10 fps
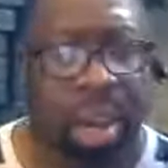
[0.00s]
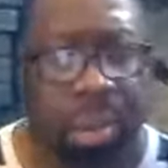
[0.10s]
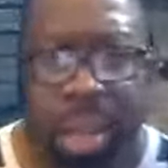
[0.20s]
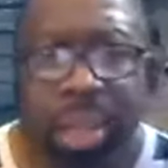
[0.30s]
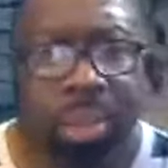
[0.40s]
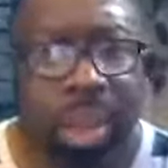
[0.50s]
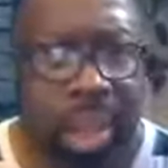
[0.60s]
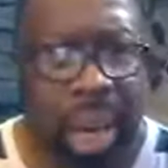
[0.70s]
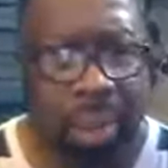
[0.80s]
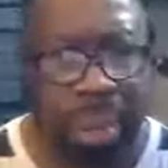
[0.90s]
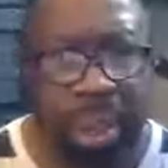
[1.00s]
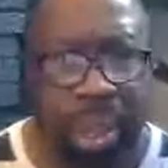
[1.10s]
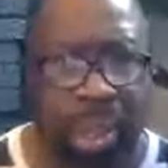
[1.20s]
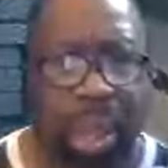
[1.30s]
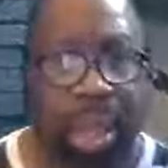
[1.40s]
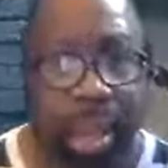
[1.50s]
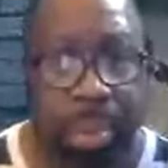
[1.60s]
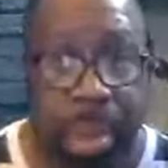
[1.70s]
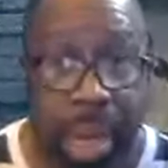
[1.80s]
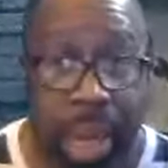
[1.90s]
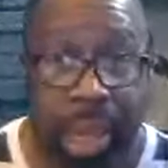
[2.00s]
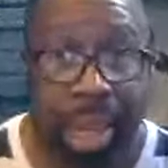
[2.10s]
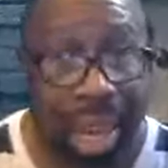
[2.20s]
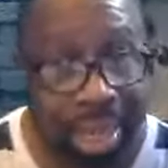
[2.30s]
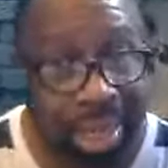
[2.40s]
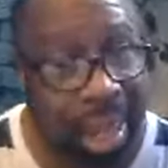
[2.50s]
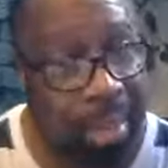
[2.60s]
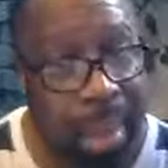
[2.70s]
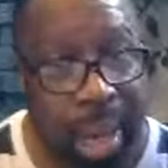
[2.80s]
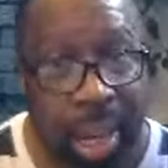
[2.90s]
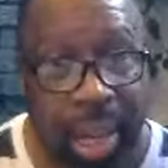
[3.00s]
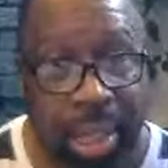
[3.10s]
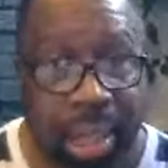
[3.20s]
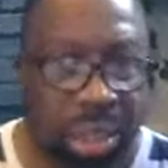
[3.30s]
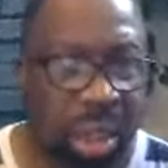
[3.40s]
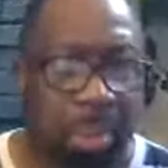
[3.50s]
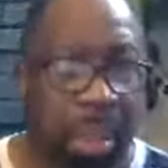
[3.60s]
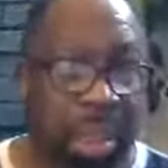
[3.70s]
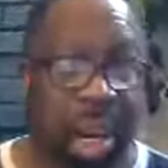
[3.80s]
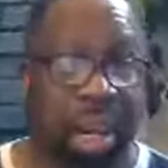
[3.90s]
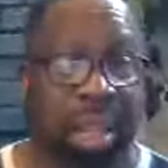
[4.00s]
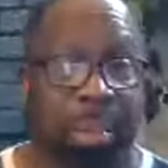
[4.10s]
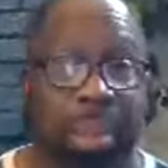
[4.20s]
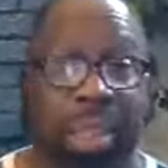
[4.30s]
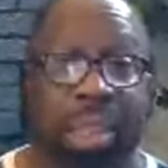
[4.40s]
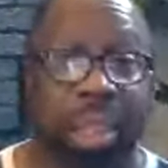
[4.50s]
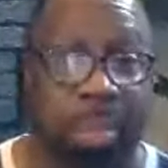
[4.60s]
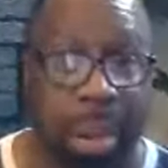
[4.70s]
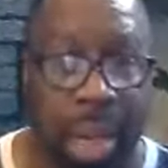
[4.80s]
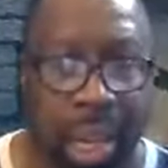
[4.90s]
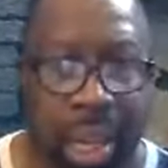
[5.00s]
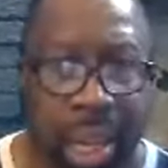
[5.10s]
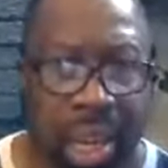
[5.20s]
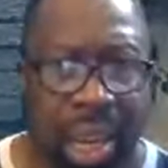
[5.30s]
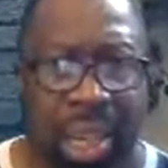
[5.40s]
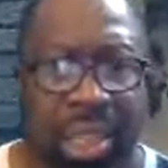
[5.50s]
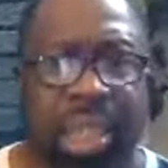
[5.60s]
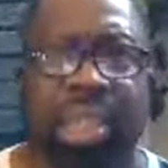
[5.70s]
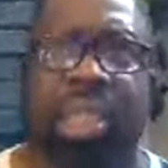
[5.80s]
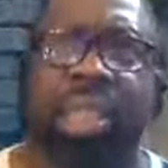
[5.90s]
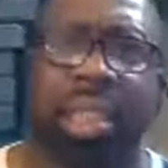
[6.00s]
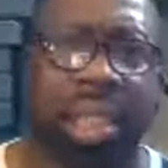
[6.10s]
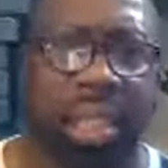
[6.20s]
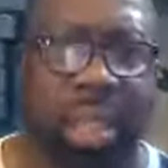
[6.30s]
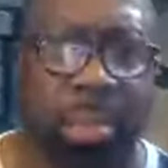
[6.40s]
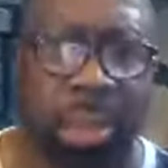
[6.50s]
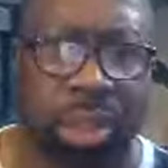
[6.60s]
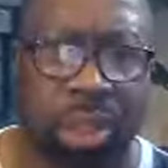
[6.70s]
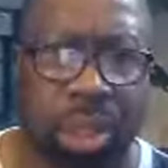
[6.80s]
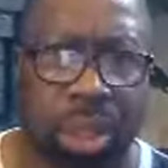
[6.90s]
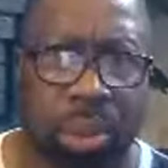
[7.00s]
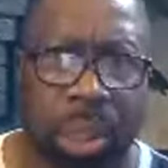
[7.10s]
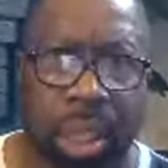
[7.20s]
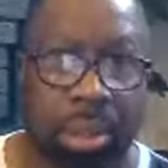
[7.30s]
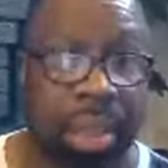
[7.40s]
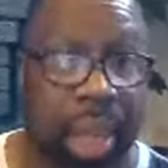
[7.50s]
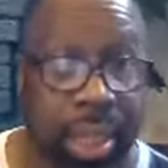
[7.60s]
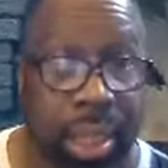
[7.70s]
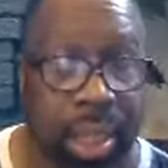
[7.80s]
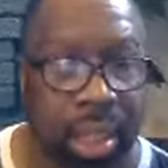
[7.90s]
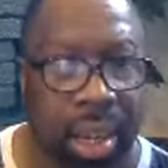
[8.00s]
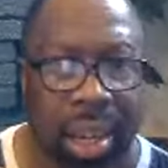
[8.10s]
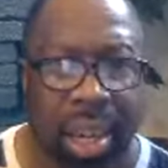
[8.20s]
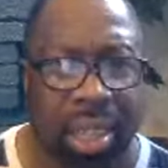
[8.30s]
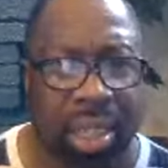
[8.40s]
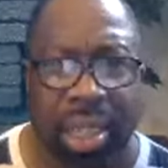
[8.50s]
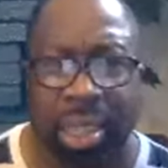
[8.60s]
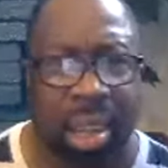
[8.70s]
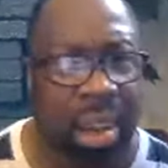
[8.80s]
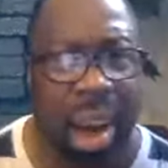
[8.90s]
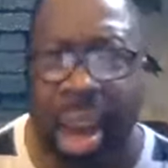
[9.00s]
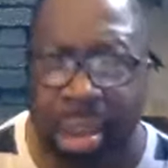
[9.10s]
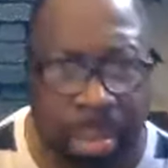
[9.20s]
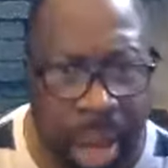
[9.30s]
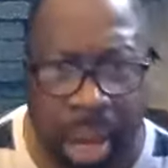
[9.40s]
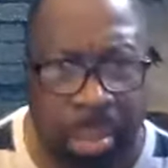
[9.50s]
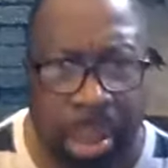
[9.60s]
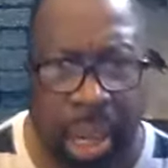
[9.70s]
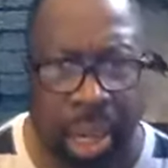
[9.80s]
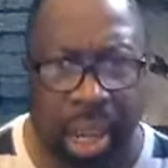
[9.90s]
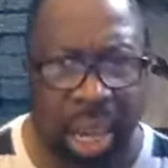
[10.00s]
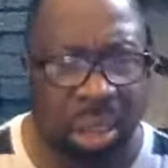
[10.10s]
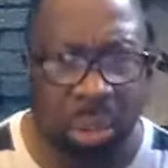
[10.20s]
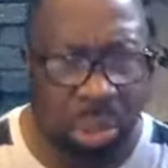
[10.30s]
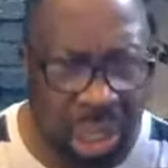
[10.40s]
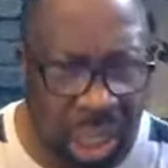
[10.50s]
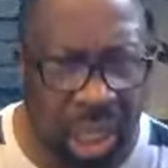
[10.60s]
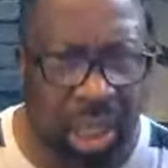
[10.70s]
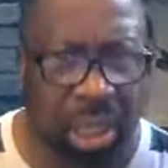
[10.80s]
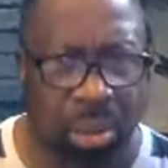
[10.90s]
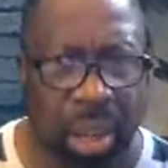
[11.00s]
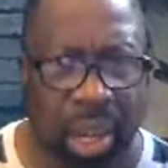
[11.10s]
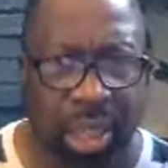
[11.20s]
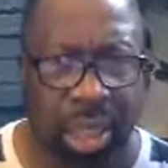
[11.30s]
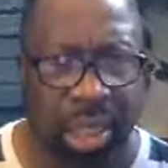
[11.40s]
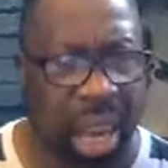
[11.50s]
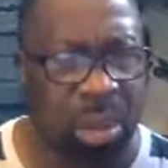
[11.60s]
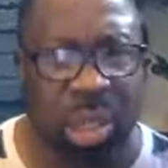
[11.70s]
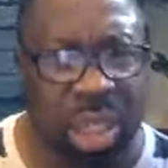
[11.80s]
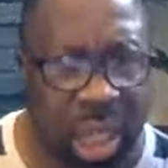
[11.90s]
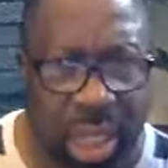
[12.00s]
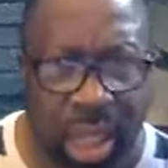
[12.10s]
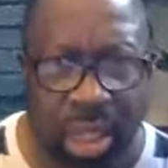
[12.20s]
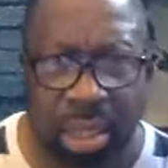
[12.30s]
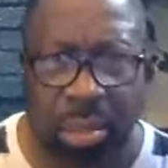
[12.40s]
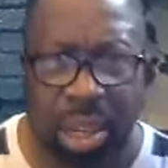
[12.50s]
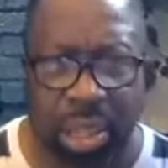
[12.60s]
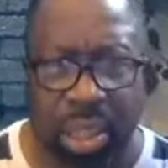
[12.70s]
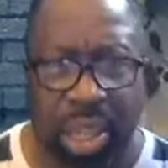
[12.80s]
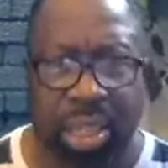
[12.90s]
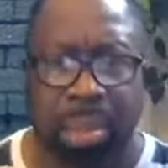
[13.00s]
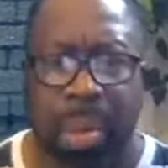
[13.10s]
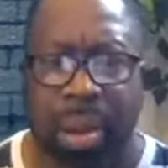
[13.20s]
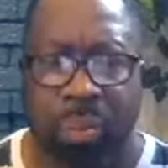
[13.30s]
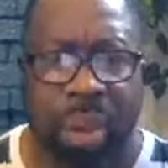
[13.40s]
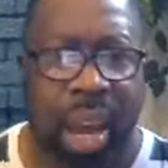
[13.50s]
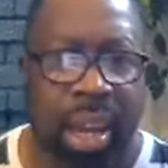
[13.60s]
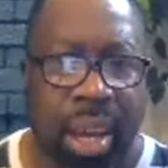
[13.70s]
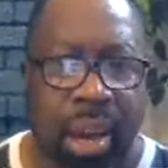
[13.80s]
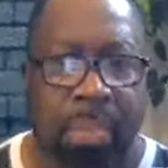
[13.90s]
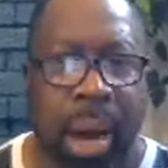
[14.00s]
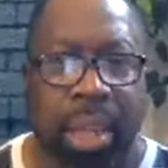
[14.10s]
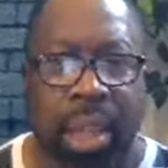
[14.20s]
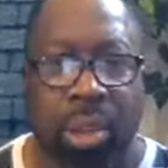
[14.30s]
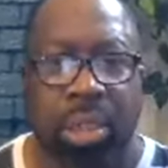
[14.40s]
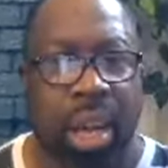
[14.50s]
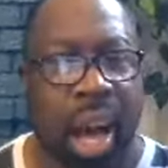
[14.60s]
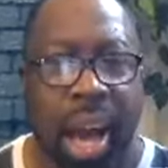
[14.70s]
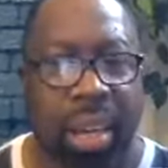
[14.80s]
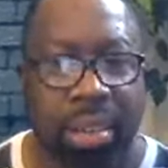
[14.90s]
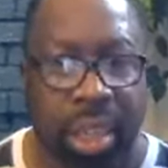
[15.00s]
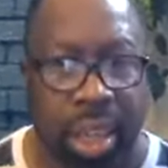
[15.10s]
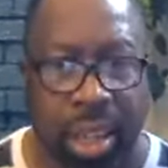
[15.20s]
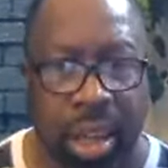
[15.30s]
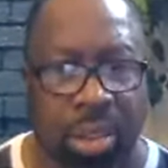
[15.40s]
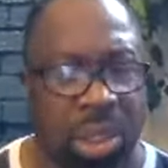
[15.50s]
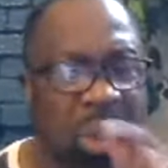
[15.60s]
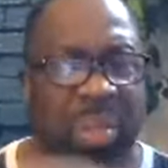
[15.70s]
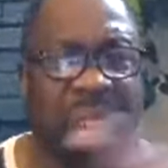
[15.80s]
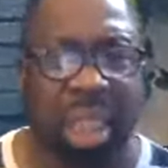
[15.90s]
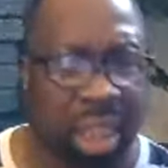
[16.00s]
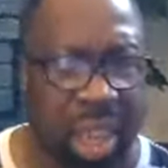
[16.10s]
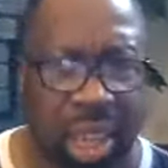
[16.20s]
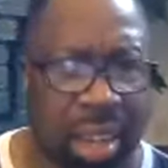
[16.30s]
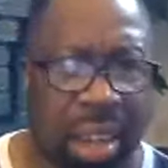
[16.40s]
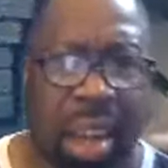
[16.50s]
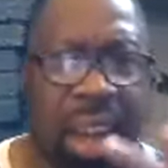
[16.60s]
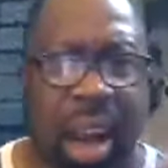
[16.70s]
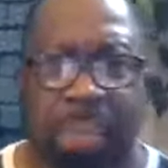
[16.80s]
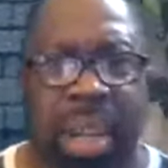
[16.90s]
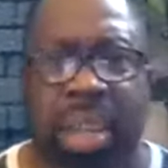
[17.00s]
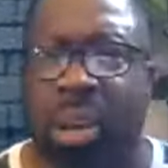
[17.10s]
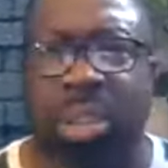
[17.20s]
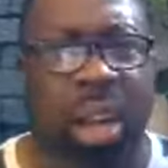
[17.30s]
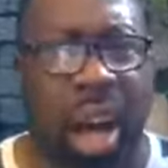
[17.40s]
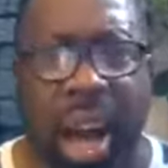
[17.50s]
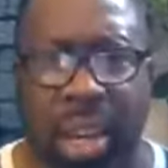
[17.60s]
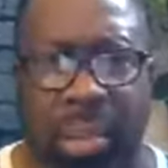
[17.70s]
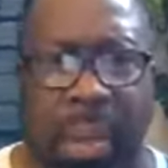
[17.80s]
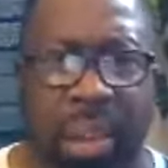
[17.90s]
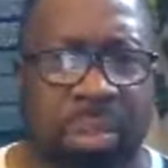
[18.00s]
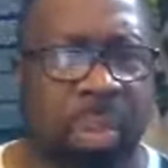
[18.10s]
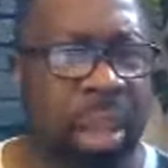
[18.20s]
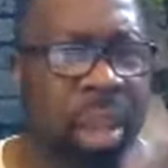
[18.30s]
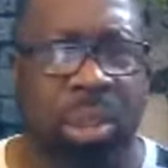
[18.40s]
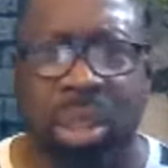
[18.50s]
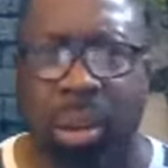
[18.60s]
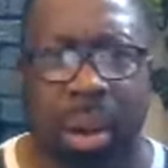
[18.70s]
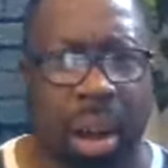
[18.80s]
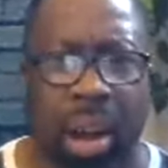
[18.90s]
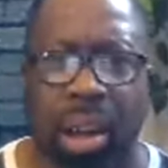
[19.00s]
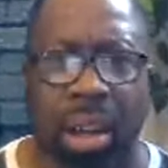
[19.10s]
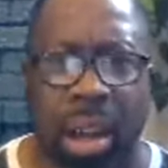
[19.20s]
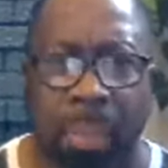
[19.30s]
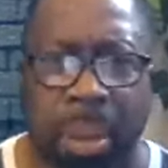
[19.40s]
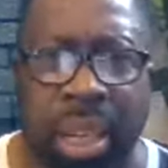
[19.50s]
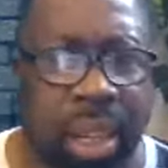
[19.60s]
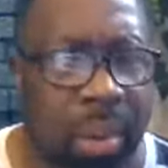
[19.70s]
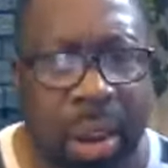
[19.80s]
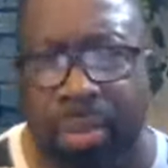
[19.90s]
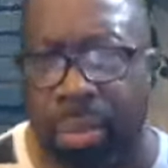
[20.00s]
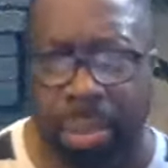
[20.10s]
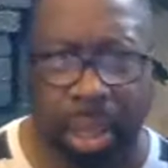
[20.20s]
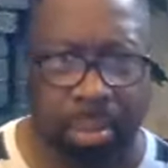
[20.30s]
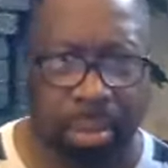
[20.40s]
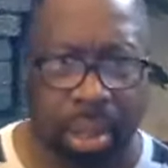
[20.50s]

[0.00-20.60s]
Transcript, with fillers: Well, well, everything that they're mad at, God is not mad at. They're trying to put God in the position of man. And he says this, I think it's Numbers 23:19. He says, I am not a man. I don't judge the way they judge. I don't see things the way they judge. As a matter of fact, my thoughts are higher than their thoughts. So if they're thinking it, my thoughts are higher. My, my thoughts are uh, completely away from them.